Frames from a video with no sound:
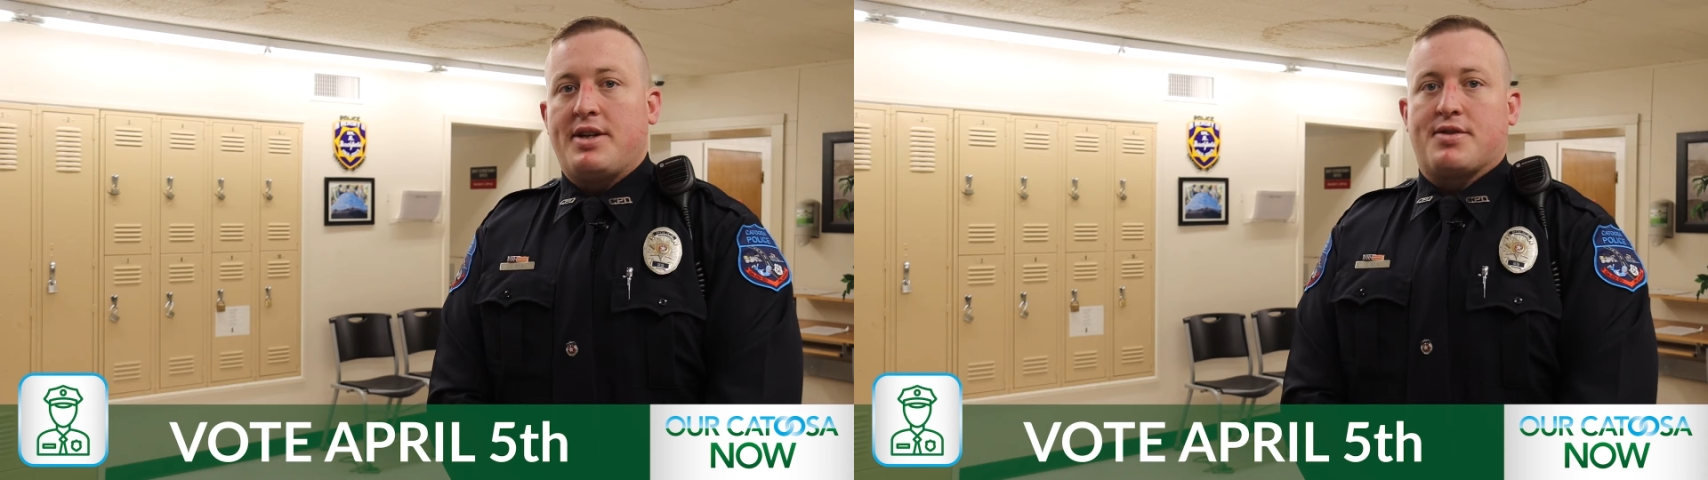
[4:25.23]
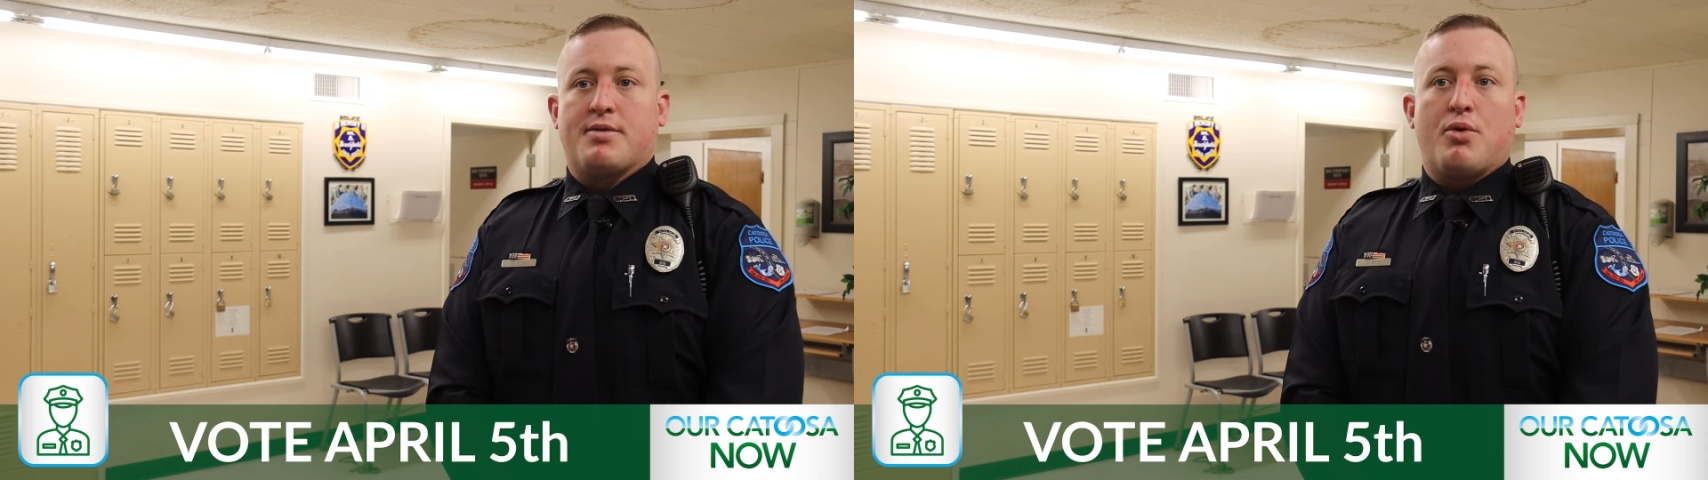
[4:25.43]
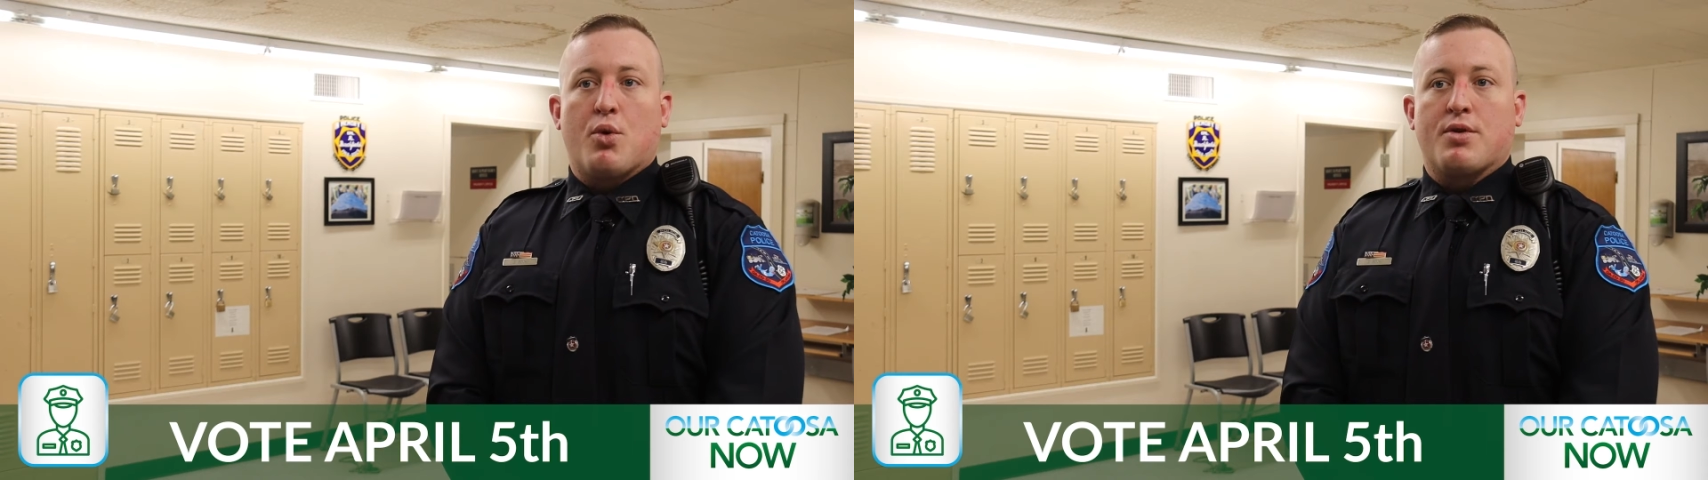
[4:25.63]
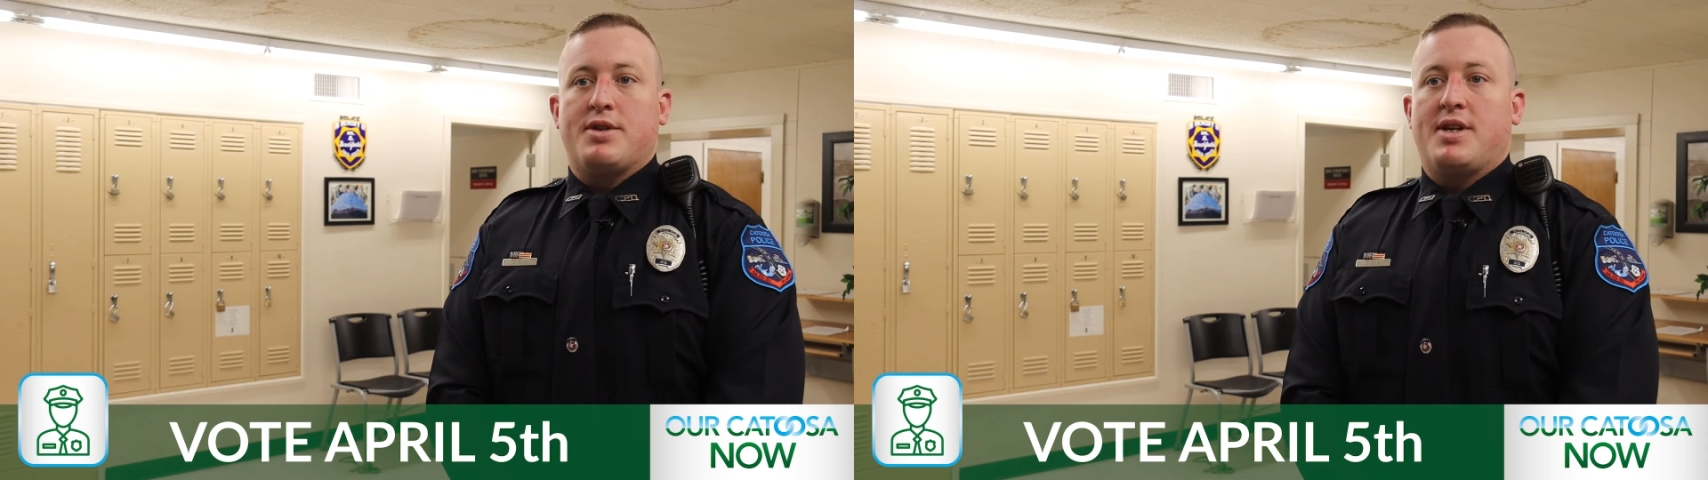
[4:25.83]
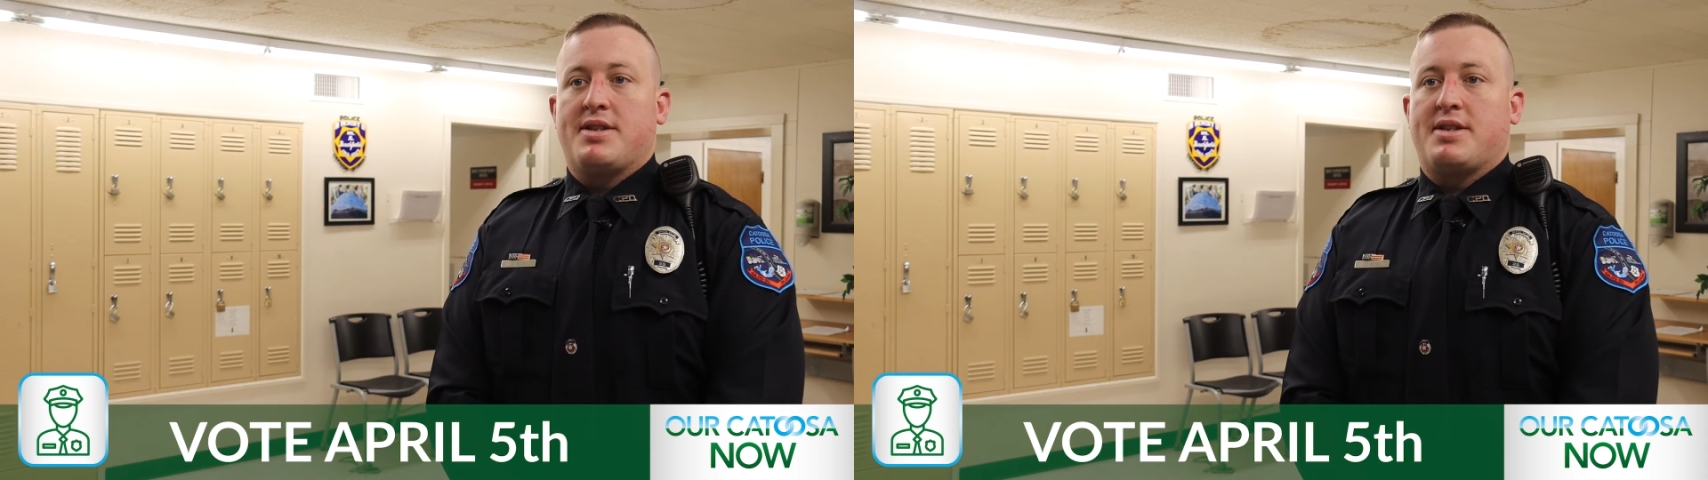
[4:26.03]
deal of support
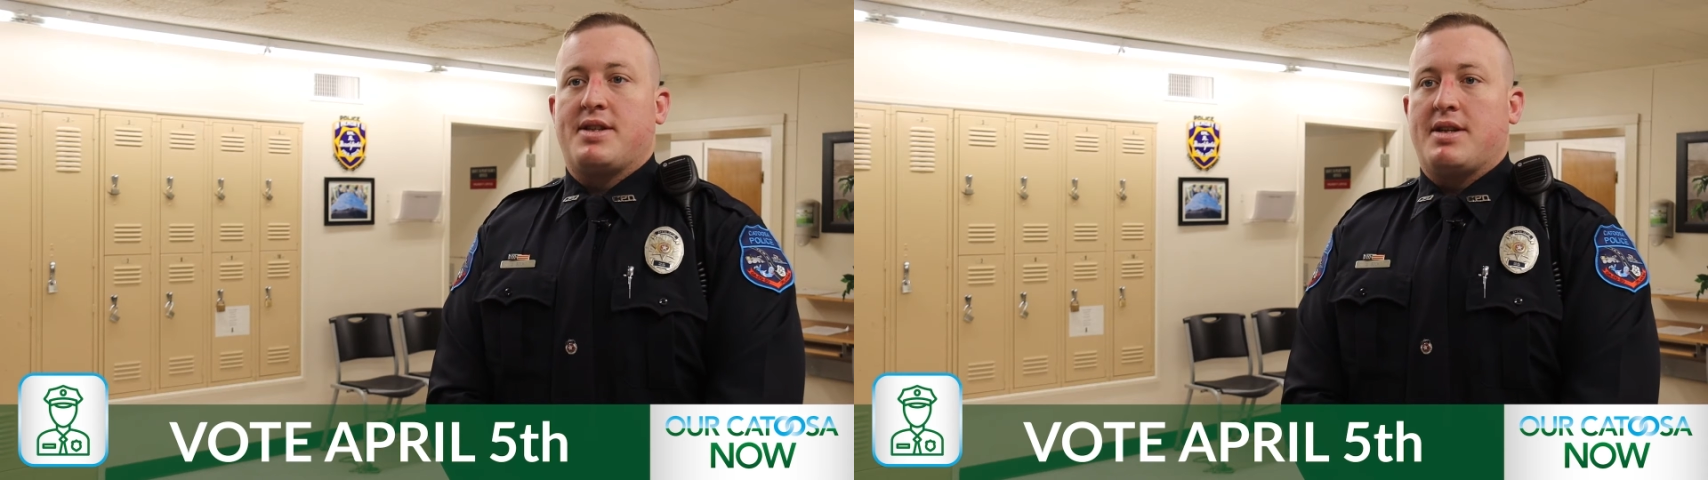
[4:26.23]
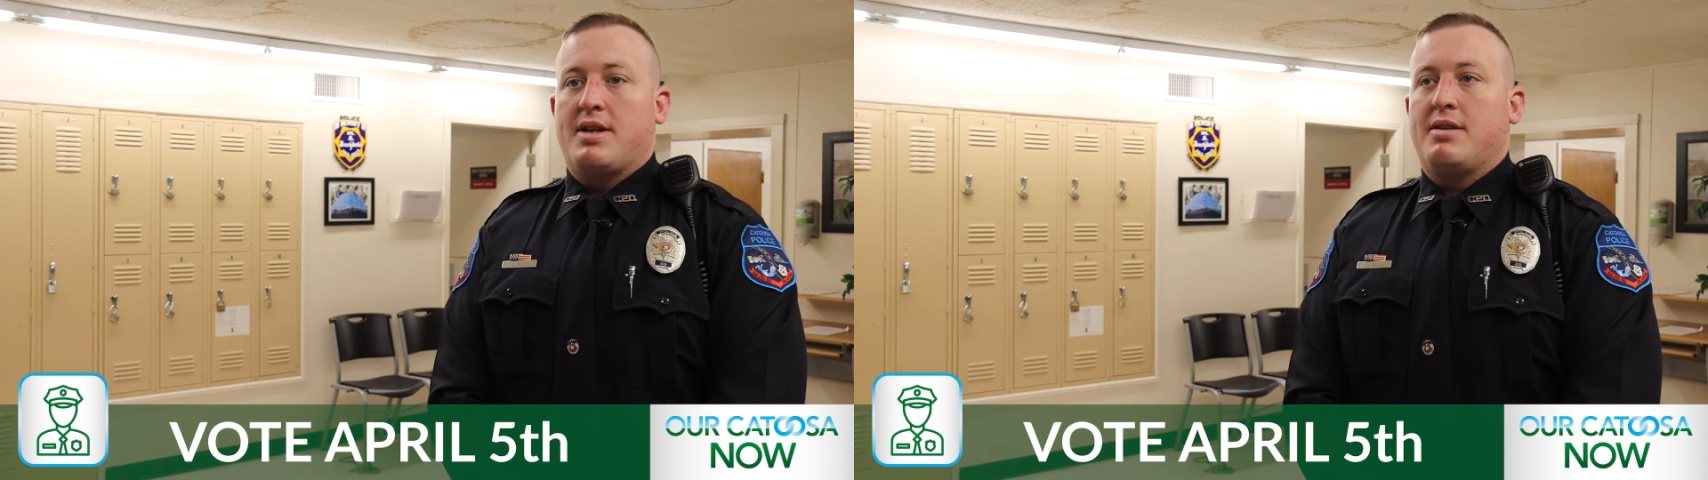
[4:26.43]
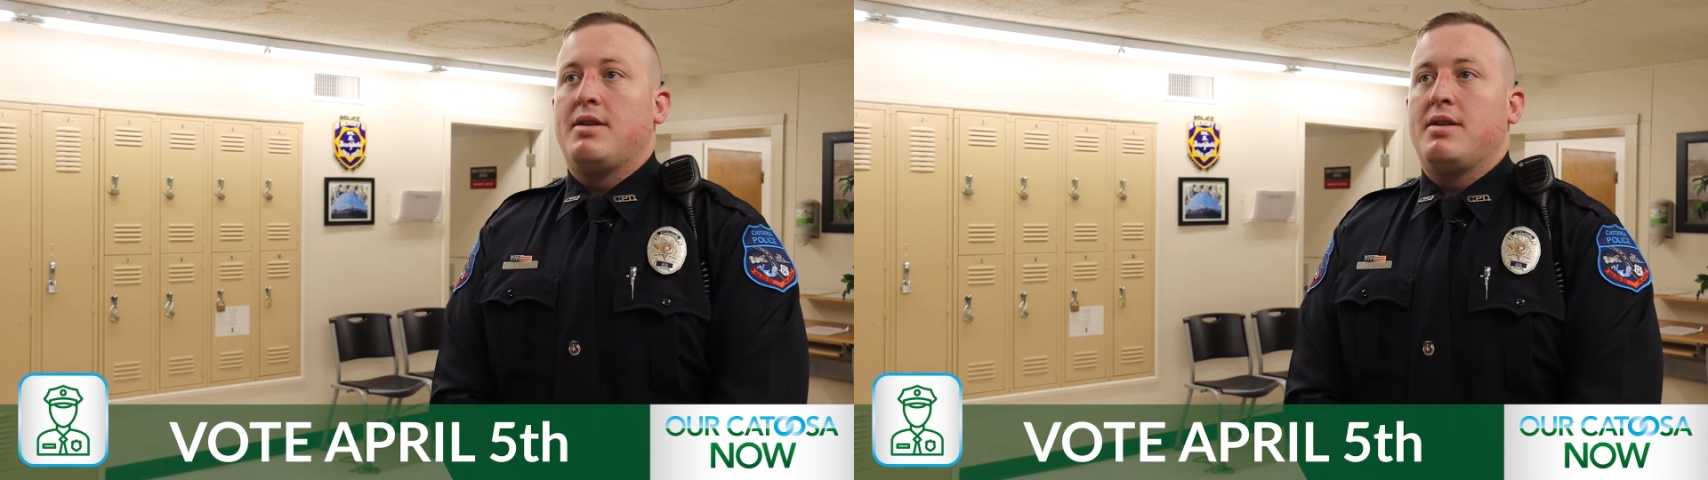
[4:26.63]
to us, and